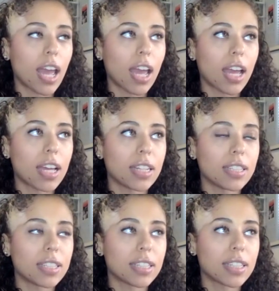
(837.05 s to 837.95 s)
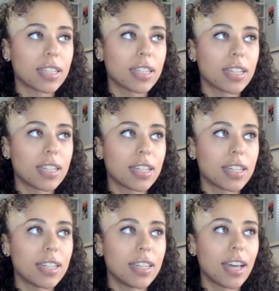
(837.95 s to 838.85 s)
And
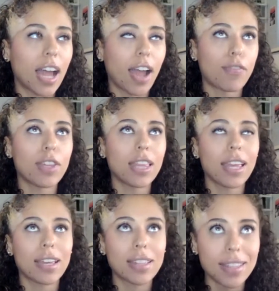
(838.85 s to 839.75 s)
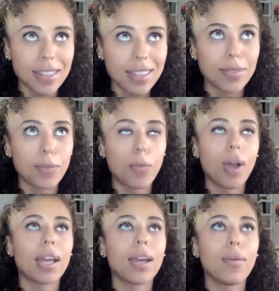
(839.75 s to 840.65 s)
I feel like
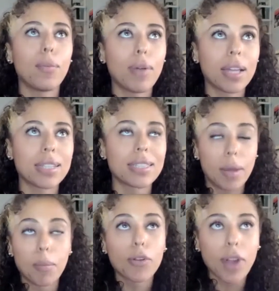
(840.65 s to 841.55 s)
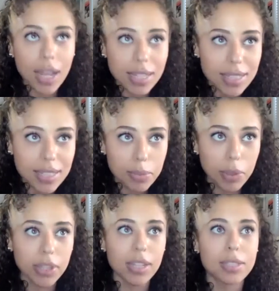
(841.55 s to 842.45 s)
what summarizes
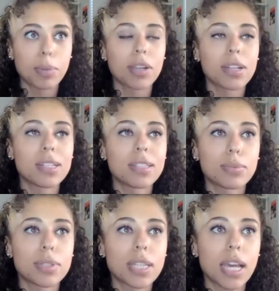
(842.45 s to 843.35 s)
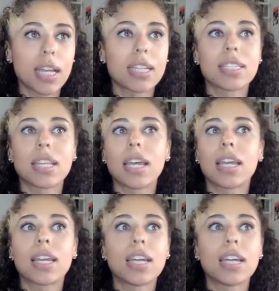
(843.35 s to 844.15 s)
what the experience was like is like